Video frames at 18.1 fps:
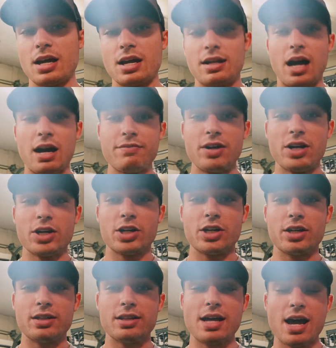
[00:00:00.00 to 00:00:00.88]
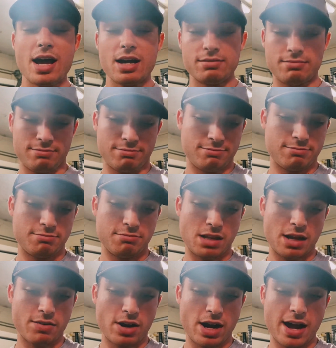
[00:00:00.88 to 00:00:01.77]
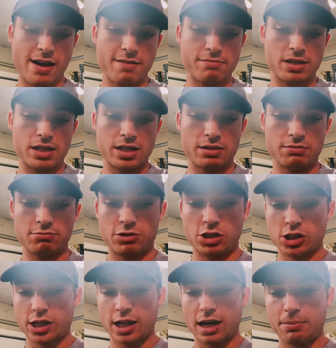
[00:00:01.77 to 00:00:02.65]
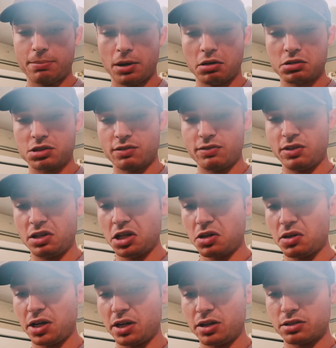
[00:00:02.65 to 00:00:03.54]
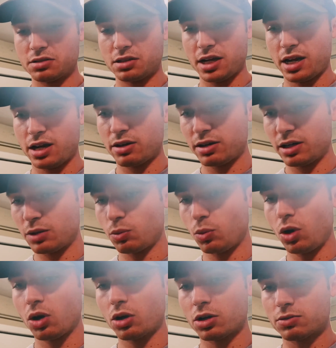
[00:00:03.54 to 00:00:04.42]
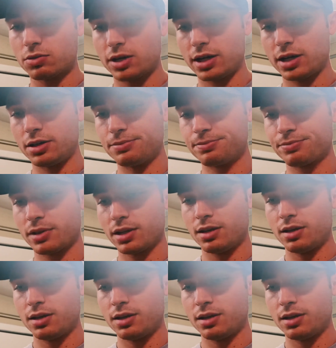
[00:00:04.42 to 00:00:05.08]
Not very good at that. Never have been. Just kind of post a video here and there and a walk around.